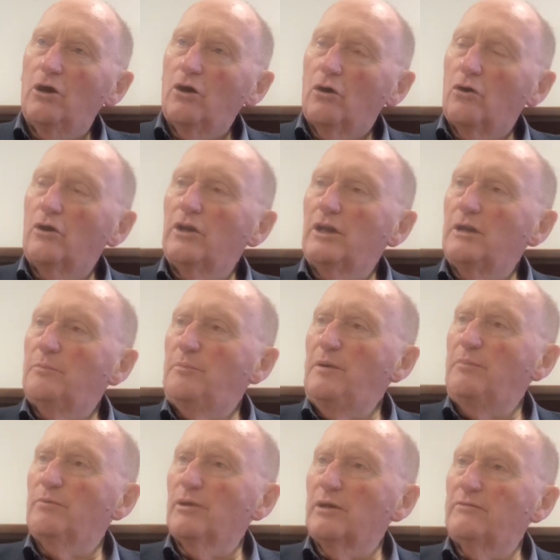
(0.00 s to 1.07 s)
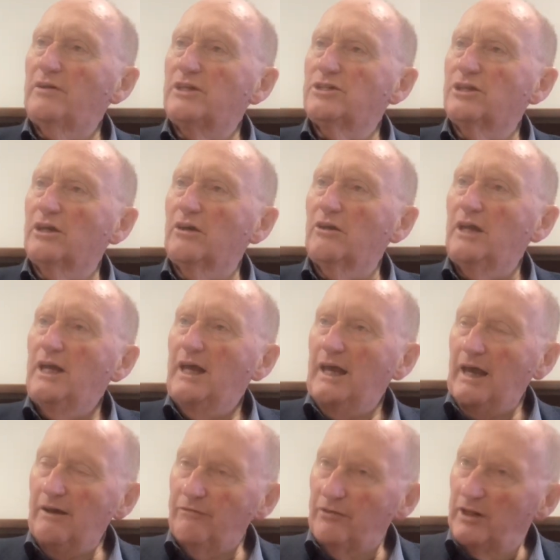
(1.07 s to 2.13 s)
on the people of Israel
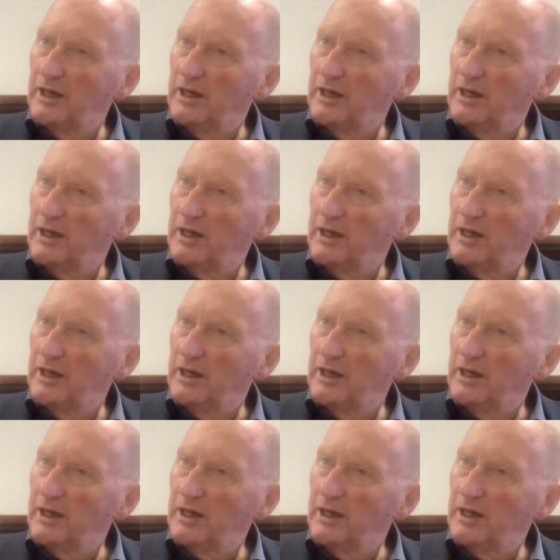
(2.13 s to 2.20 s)
if they